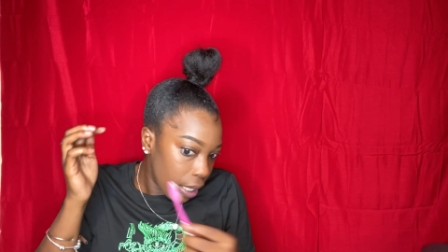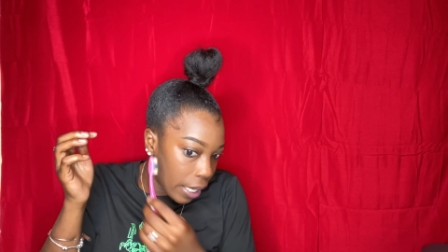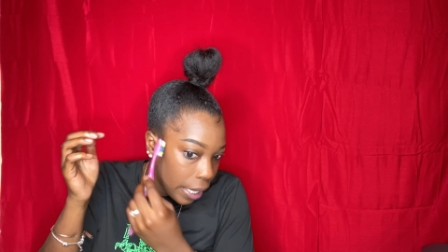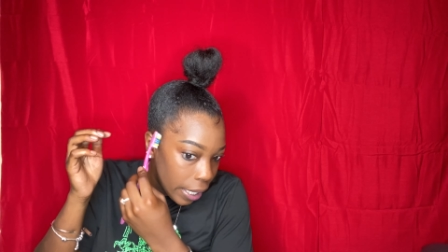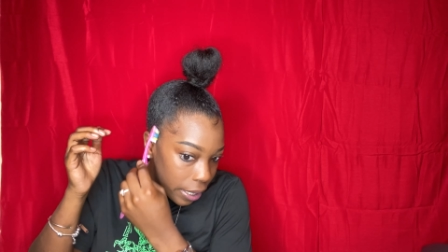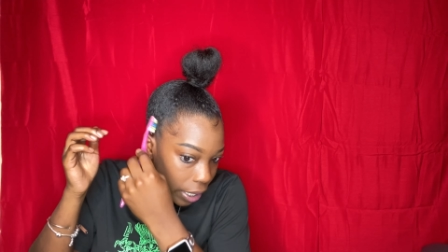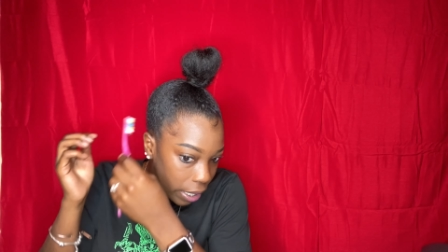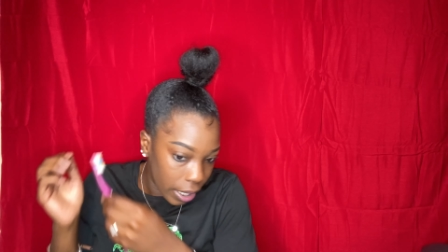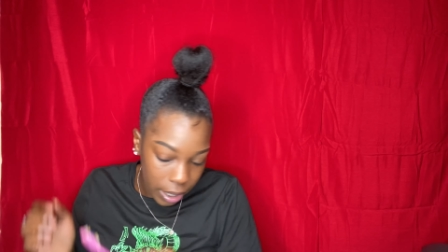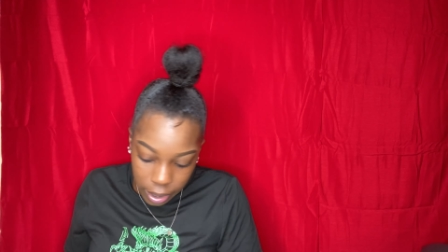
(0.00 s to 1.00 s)
And
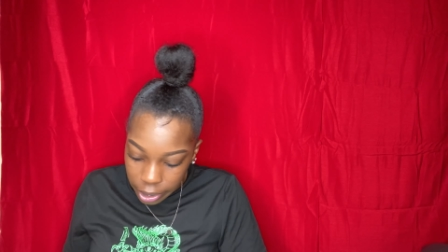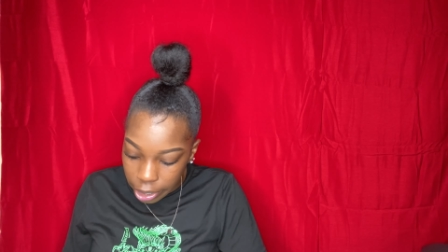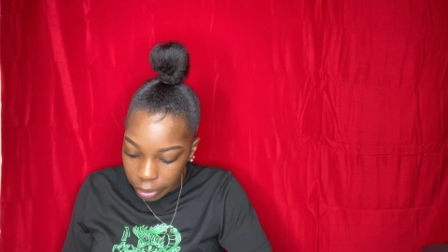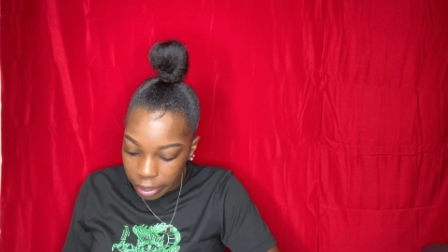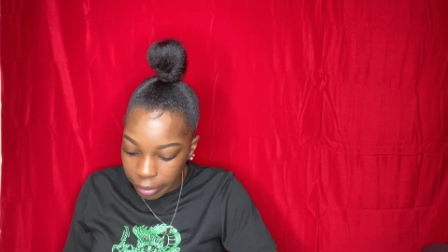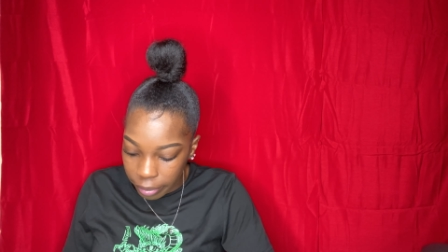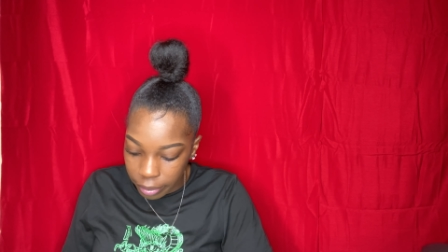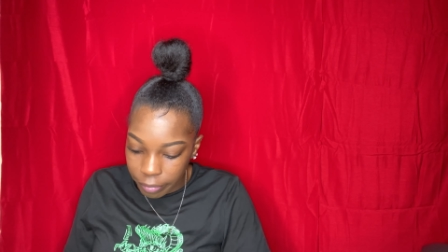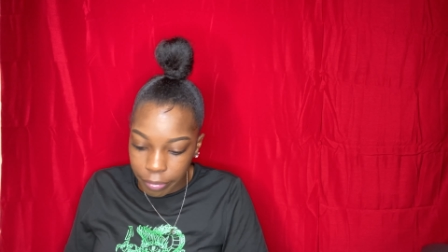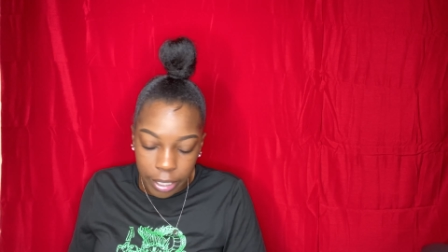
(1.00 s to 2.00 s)
then, you know, they're
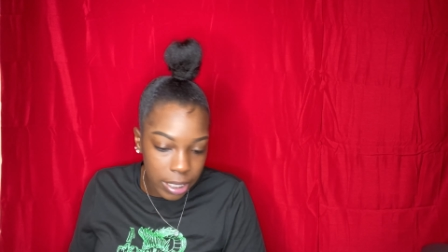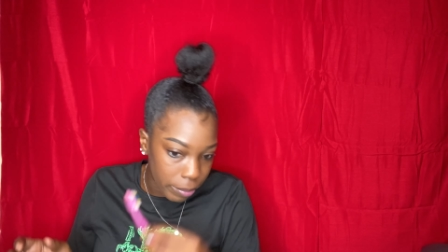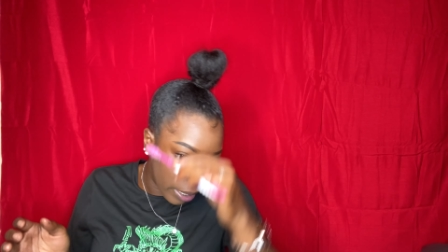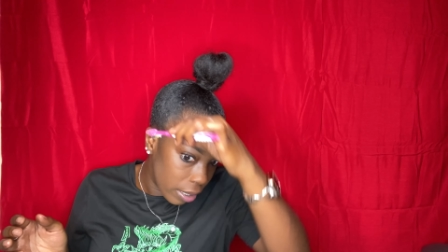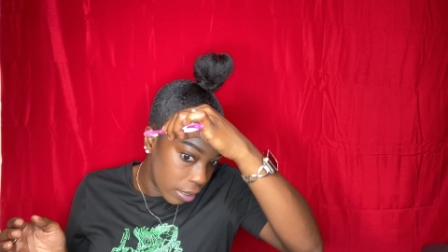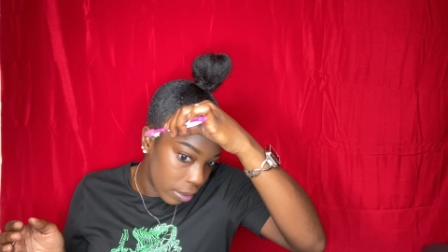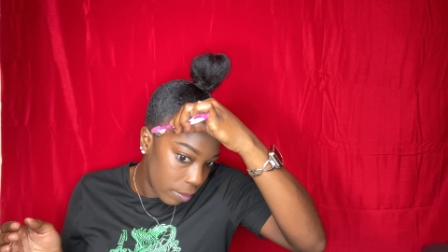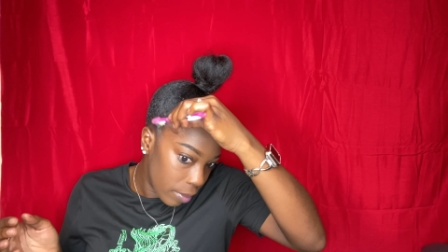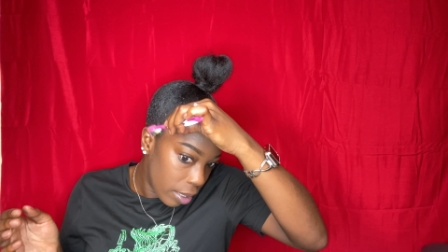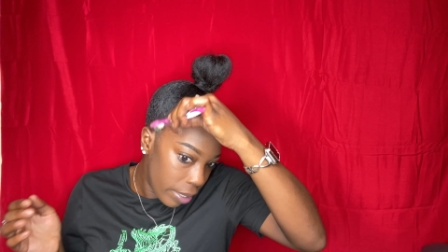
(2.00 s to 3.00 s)
frizzing back up.
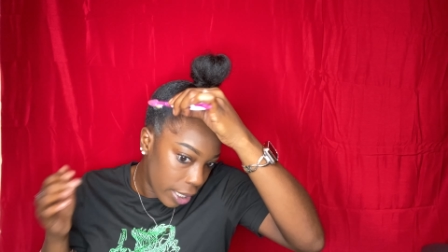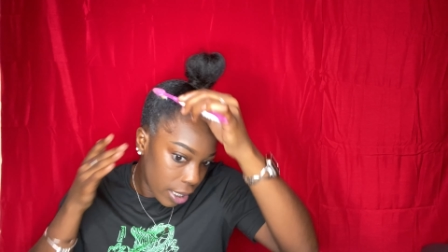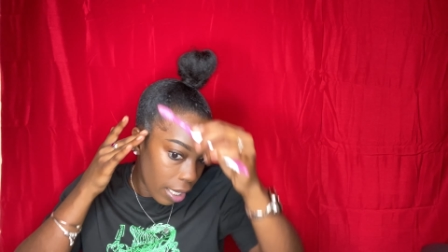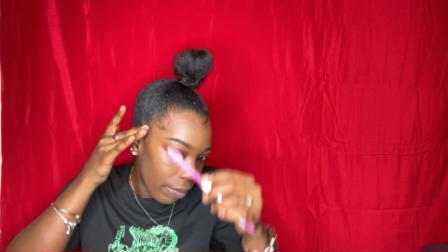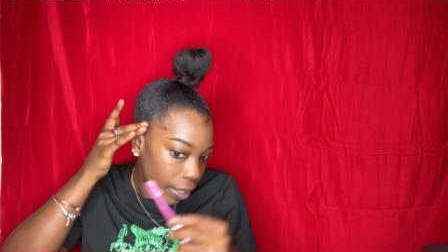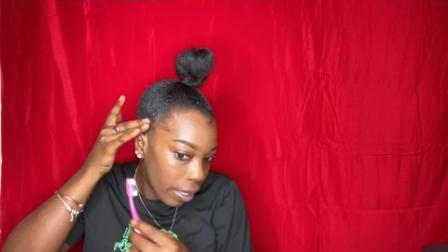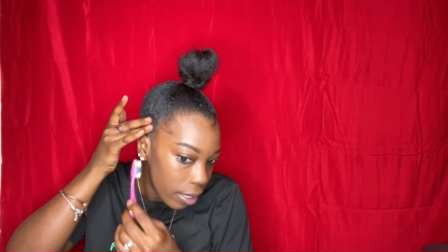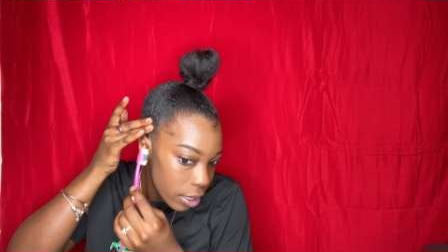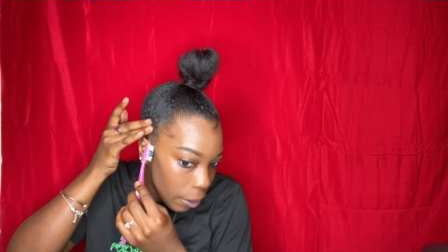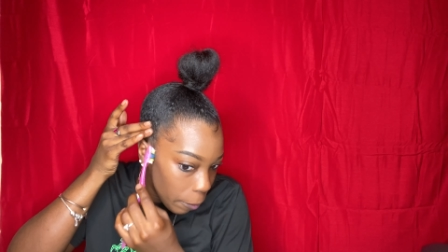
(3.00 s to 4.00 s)
I don't have time for
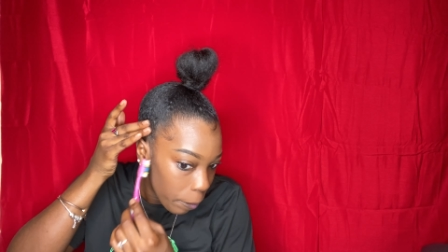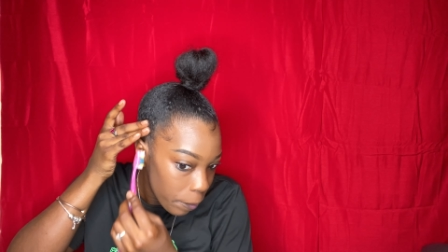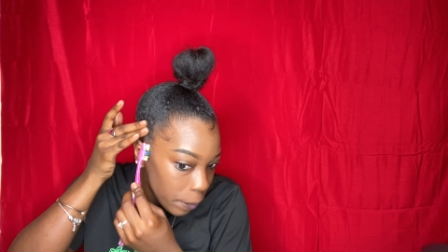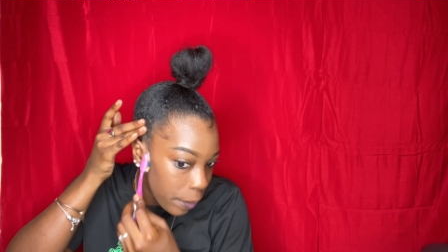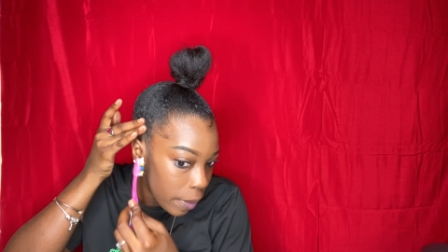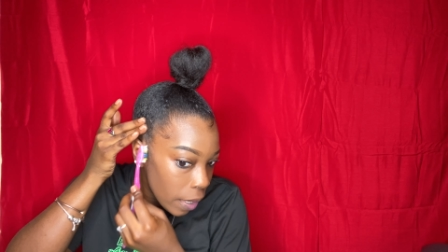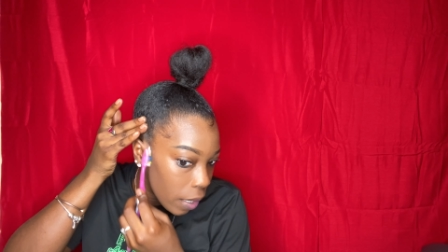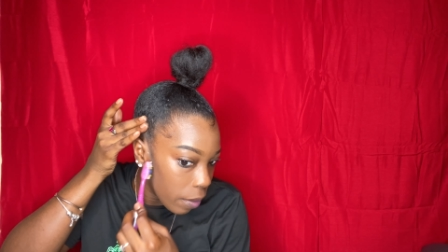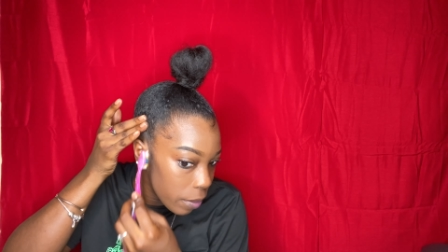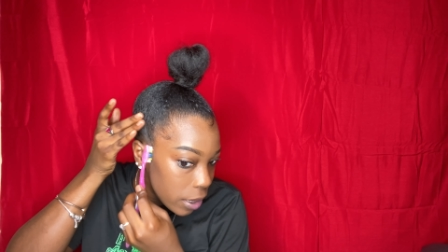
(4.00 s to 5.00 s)
that. So
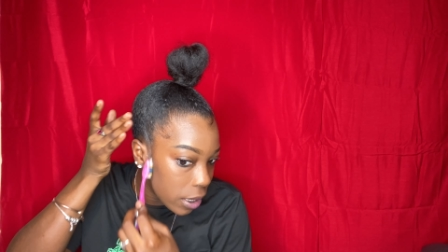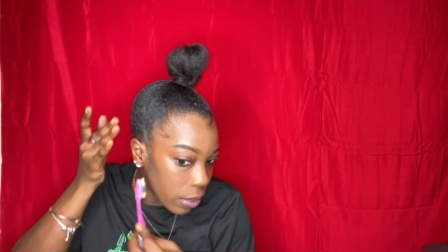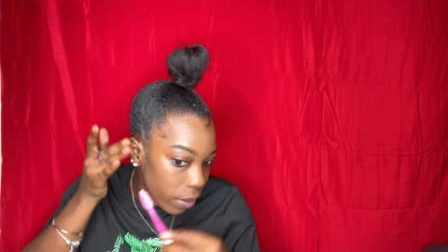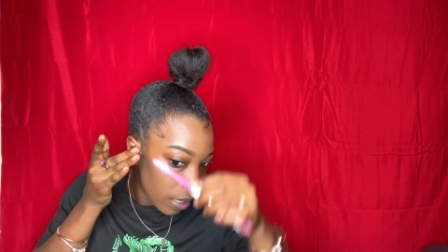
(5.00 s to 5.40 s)
we just do a